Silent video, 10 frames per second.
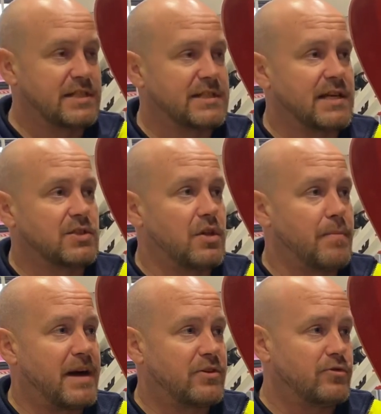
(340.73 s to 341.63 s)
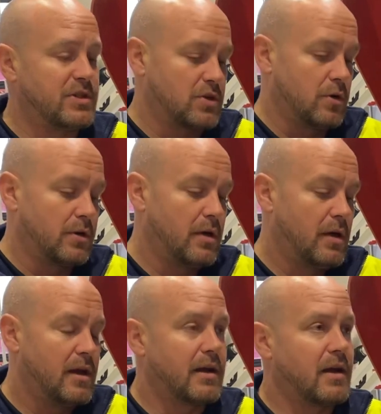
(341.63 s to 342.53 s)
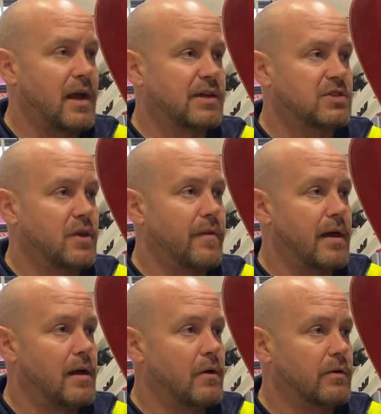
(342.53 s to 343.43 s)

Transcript: sits on the battery stud and connects on there.